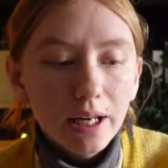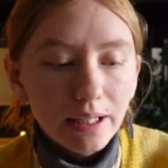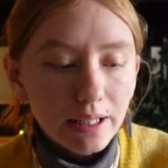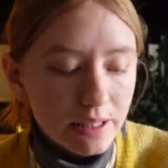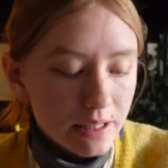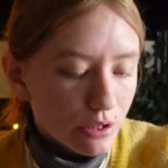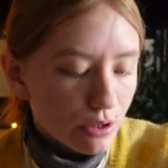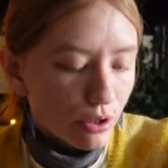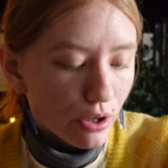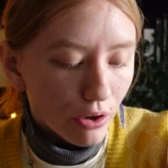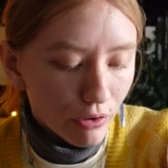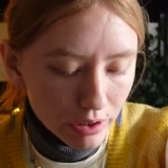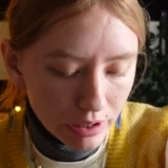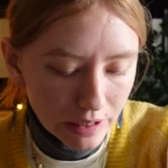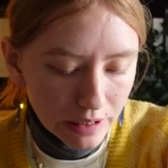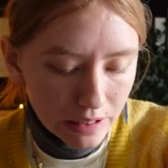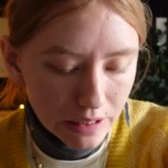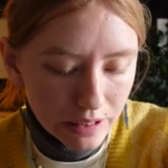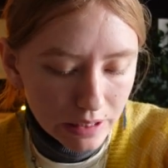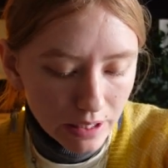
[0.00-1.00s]
It is
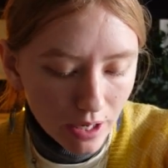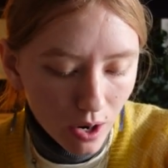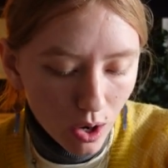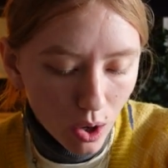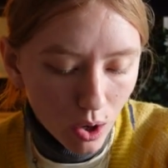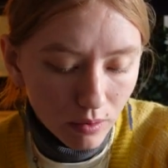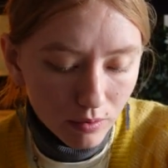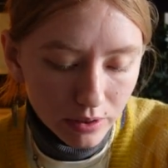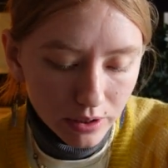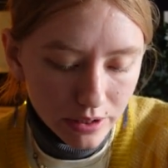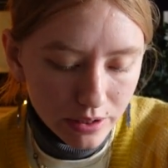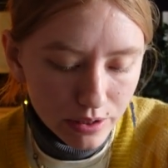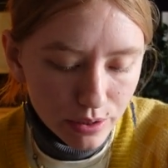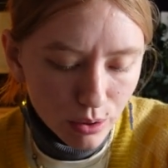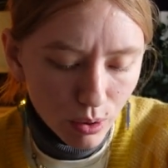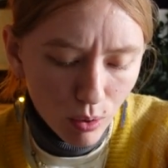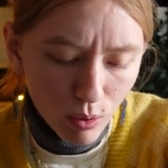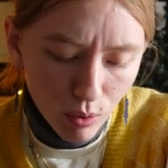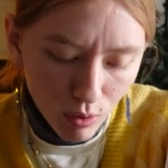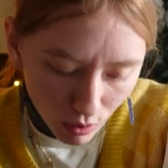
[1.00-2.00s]
currently,
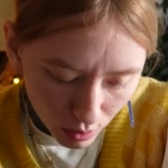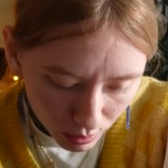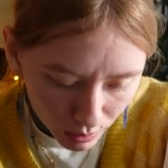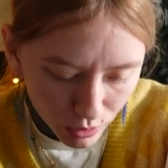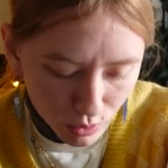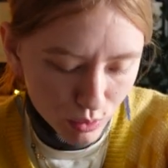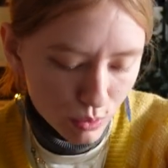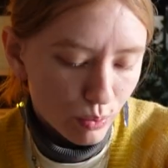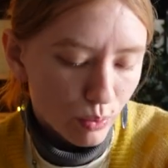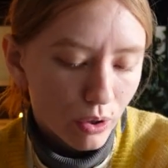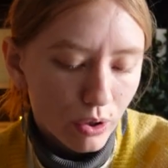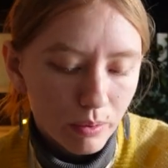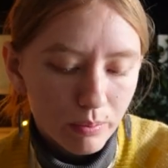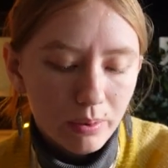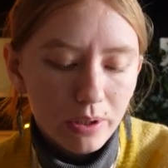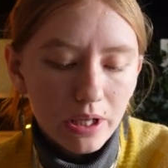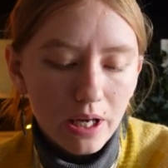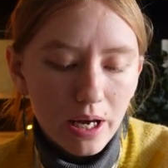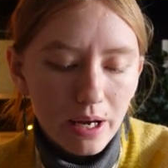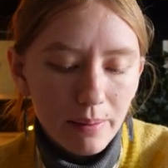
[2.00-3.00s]
it's almost 1
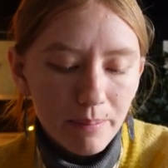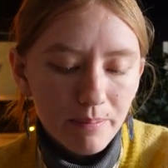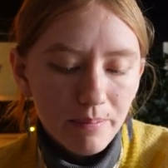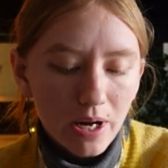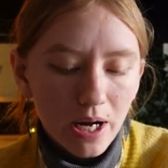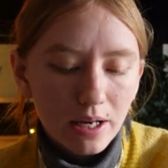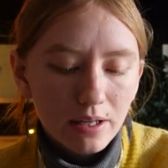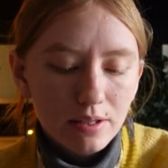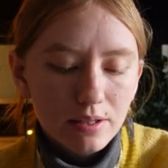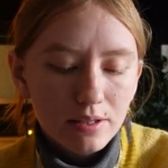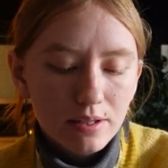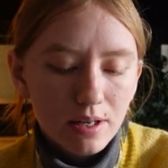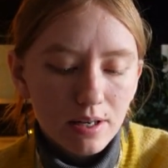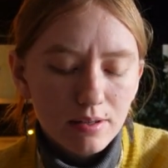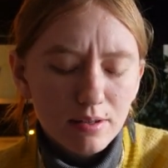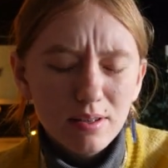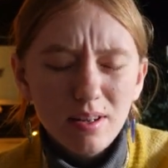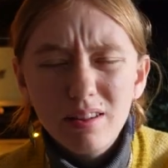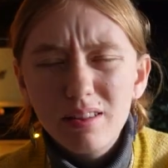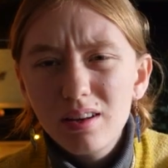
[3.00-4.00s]
p.m. I
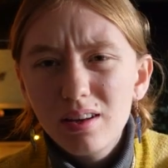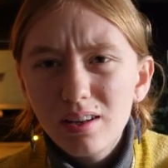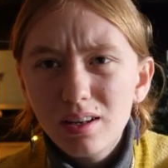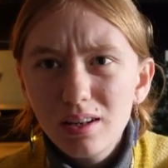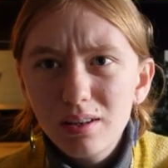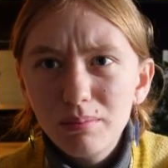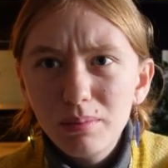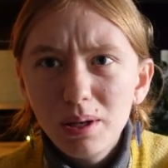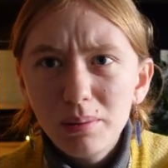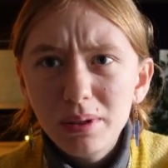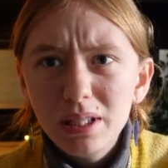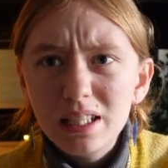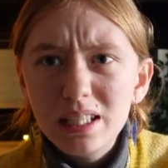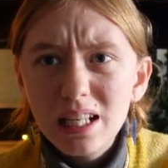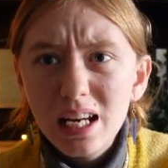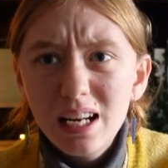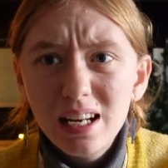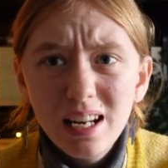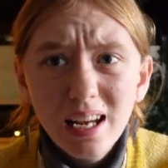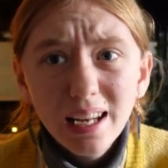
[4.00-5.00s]
started, I think, at maybe
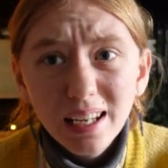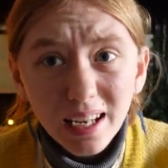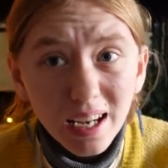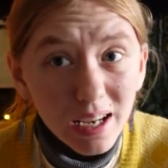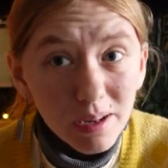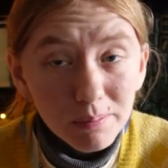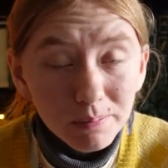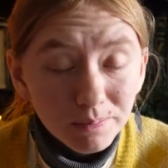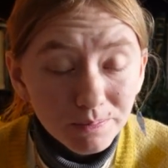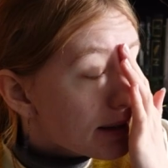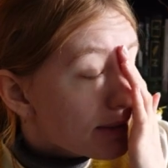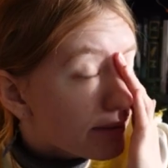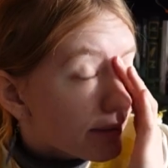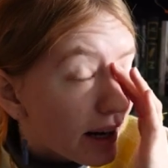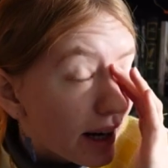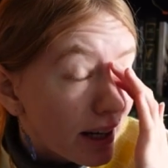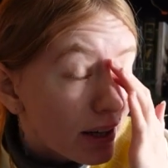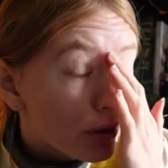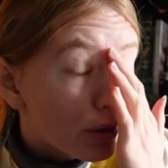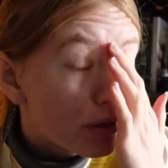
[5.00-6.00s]
10 a.m. If
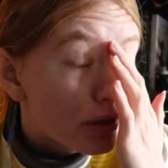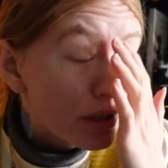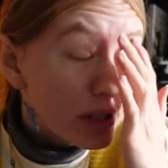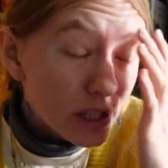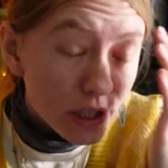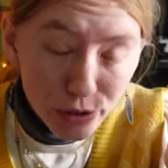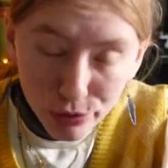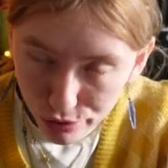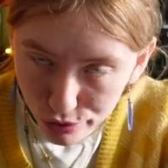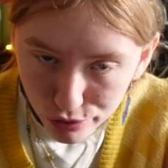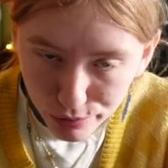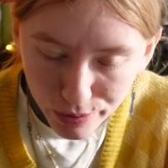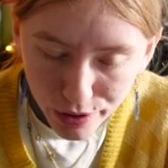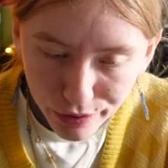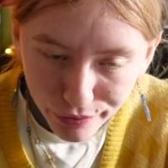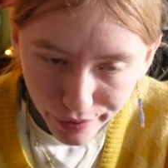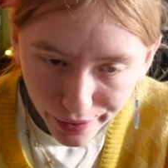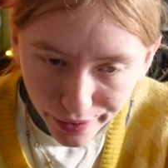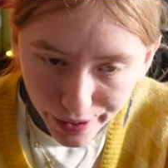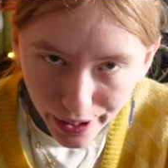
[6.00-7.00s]
I continue to
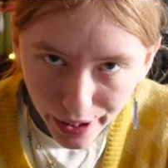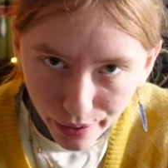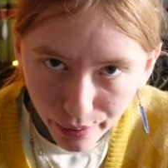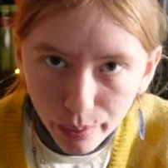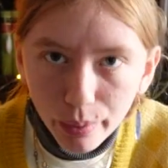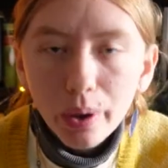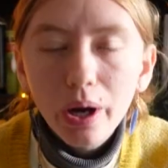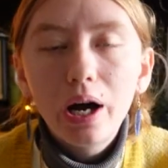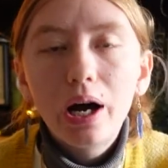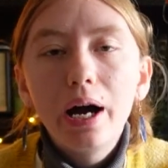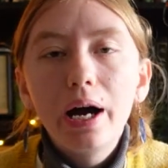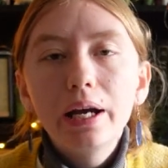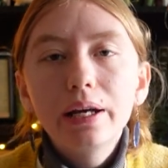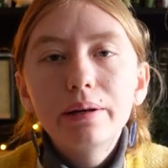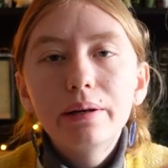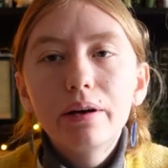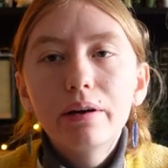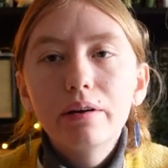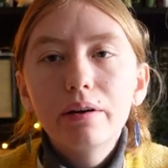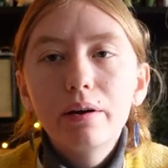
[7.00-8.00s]
speedrun now,
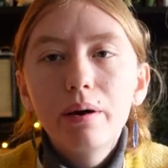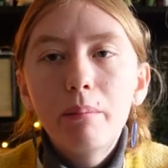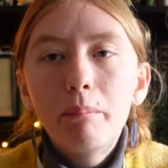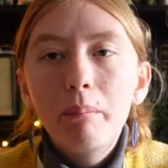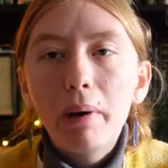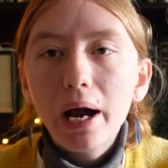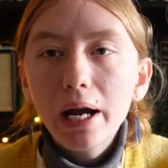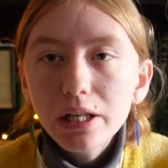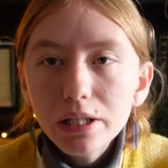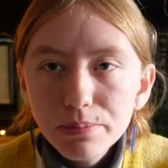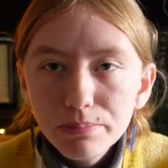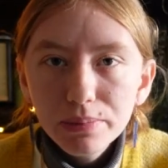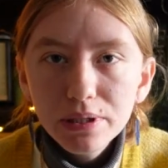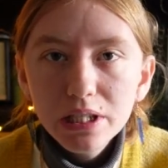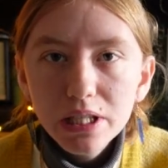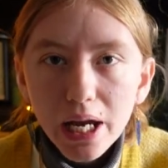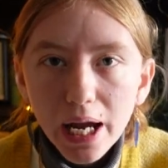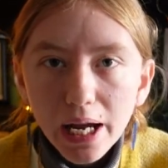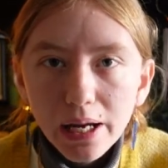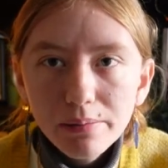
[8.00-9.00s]
I might
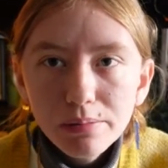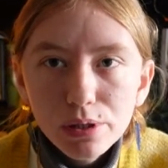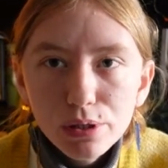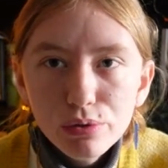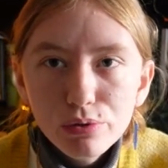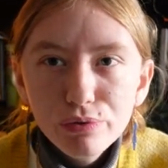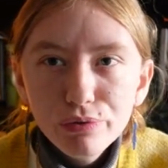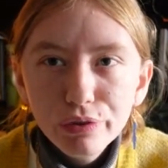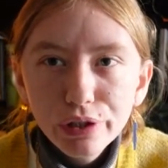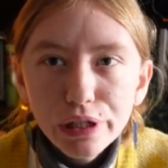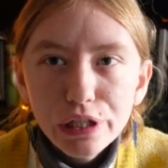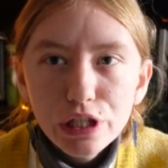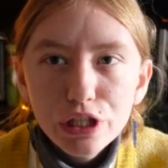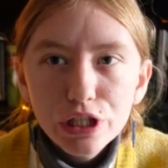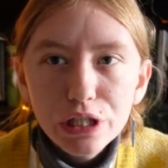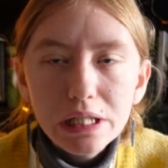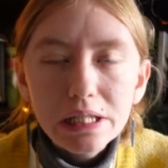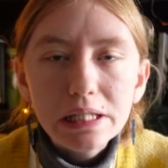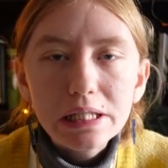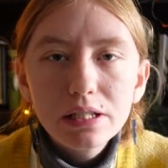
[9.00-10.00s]
be able to finish
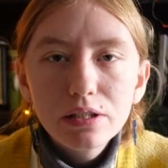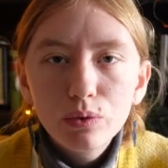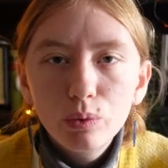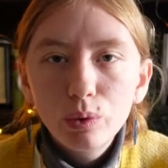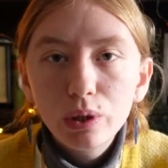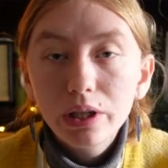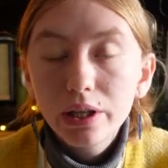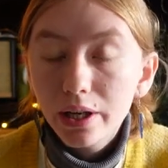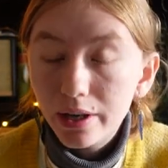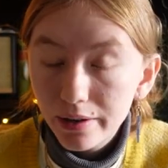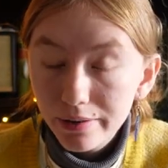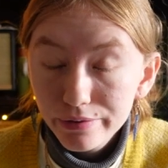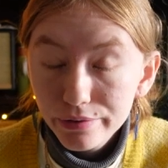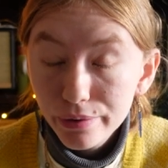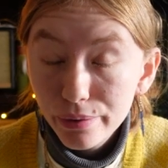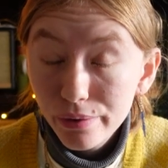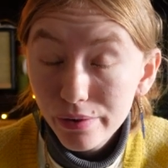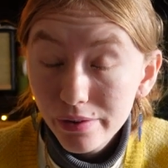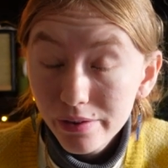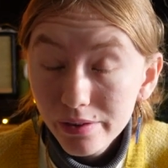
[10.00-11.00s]
this in a week after
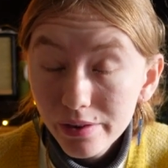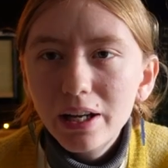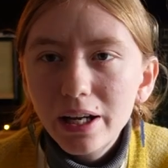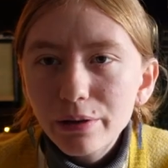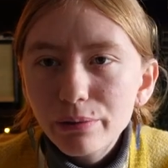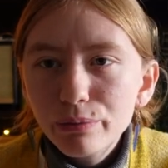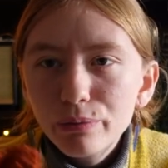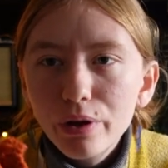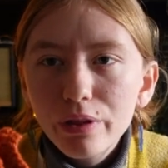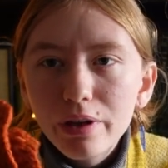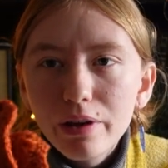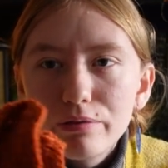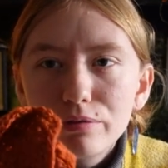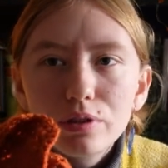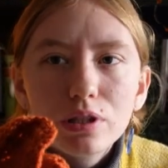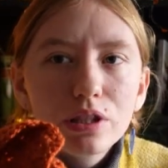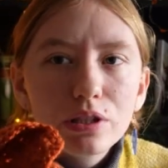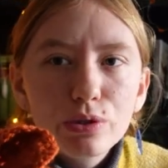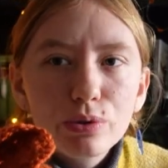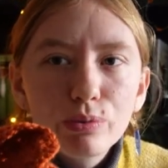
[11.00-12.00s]
all. Like with
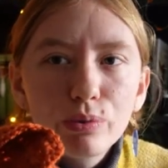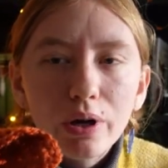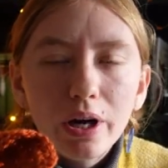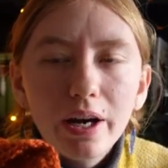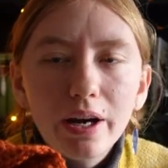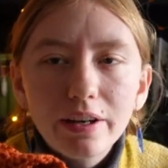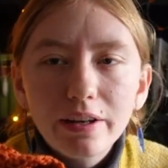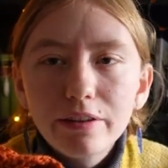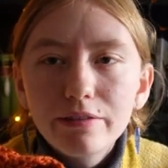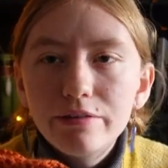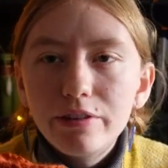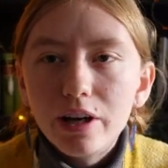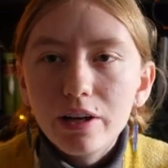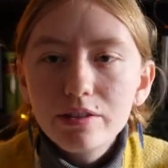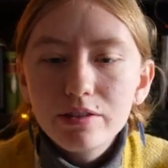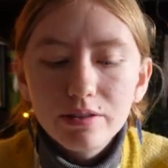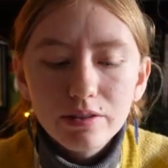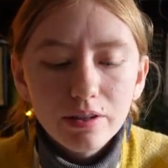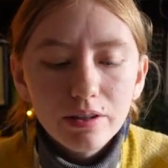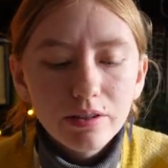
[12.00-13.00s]
every square I get
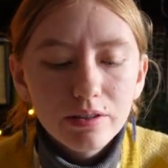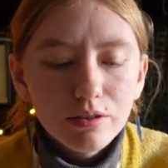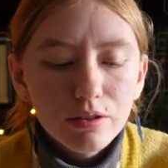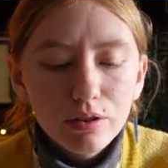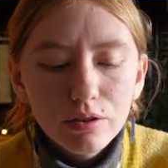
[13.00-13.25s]
faster.